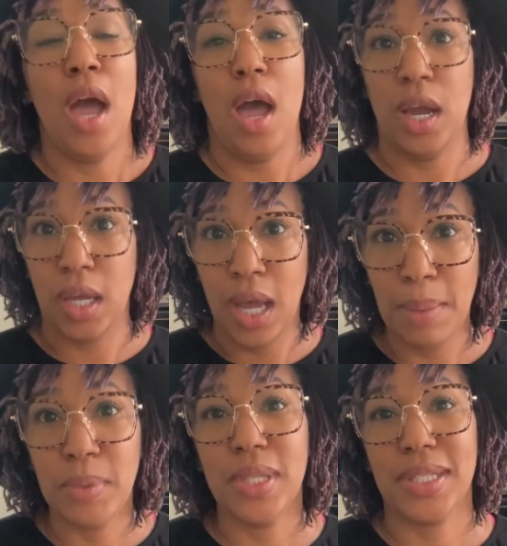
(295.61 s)
a
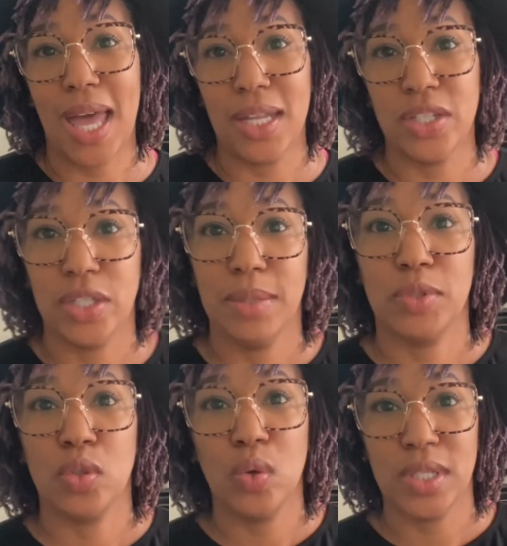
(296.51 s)
couple of scholarships
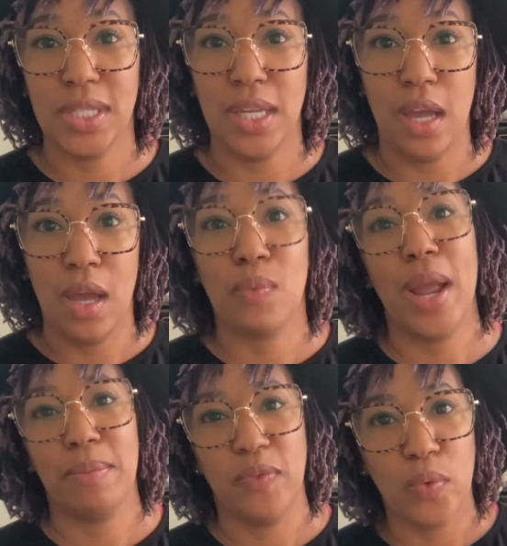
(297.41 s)
towards the
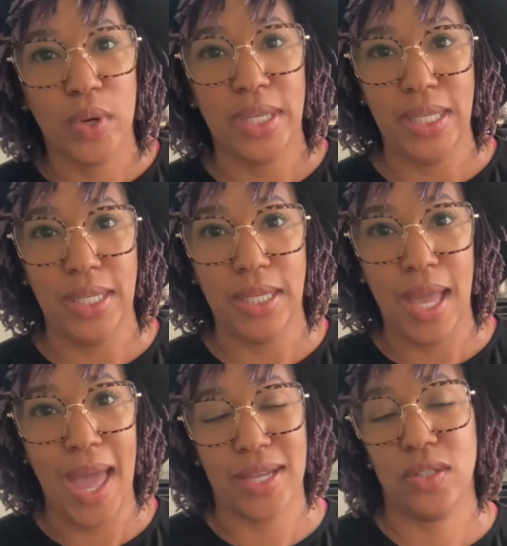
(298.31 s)
right before he
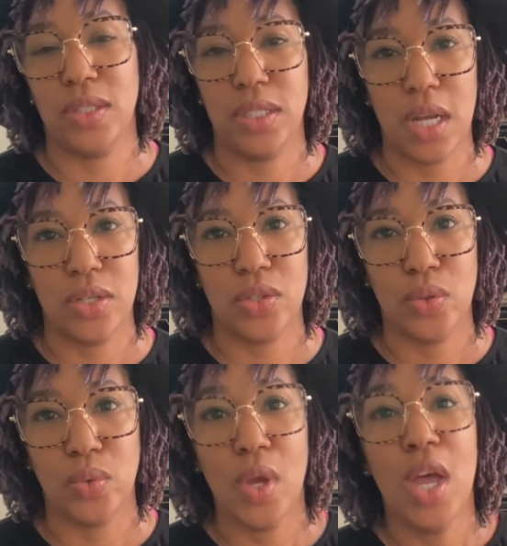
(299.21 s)
actually started
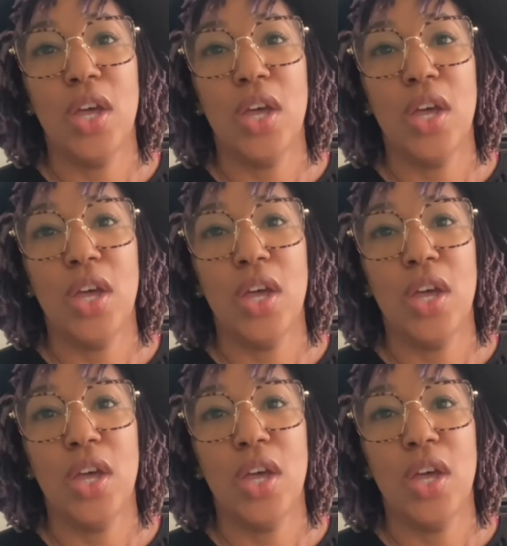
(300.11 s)
school.